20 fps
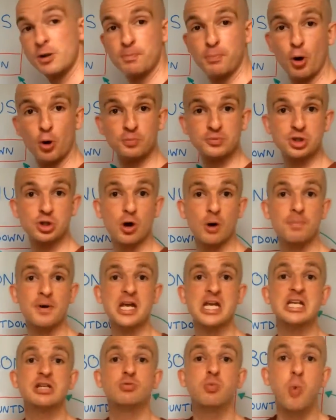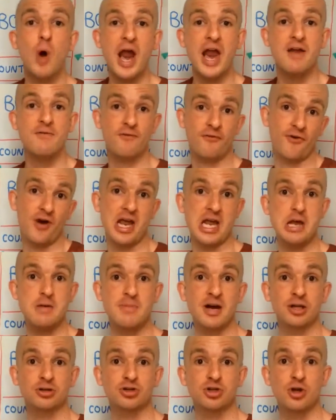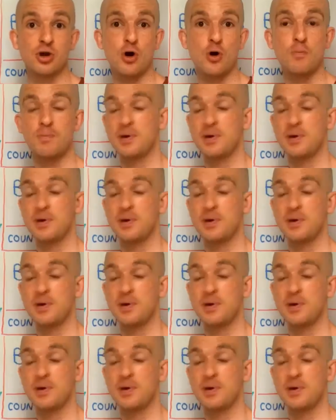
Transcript: pumped up. He's waiting for email 2